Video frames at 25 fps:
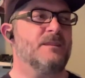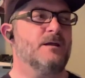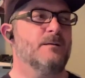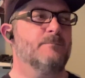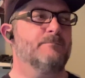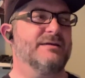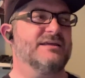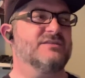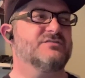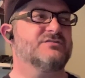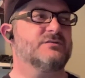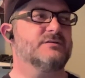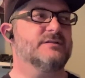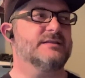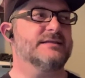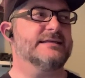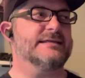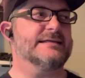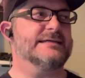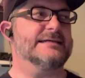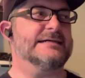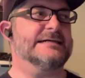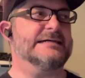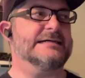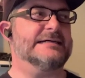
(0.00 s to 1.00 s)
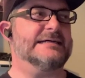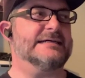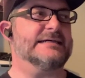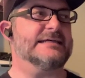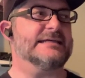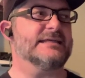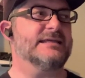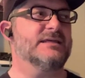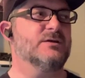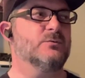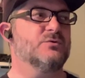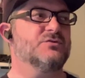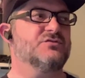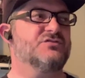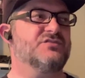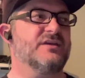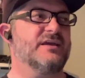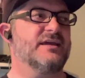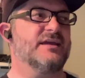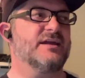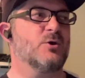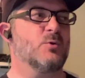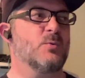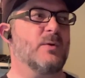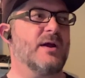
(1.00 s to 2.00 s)
Basically, he was
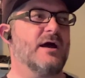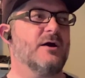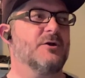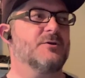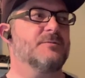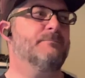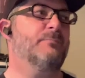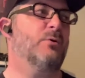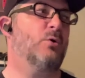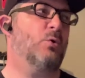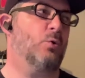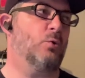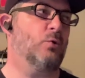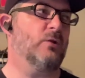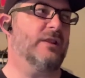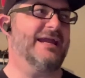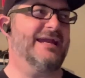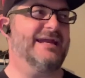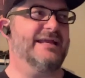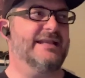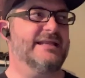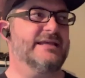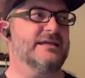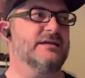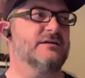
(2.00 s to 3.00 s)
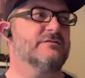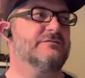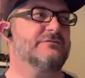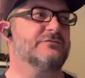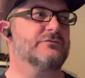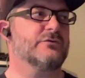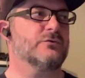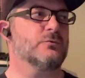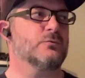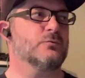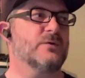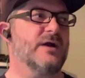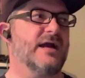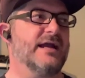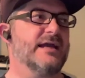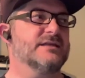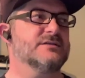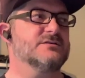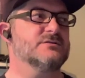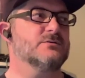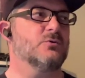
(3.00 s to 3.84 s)
saying around pole 80 for the right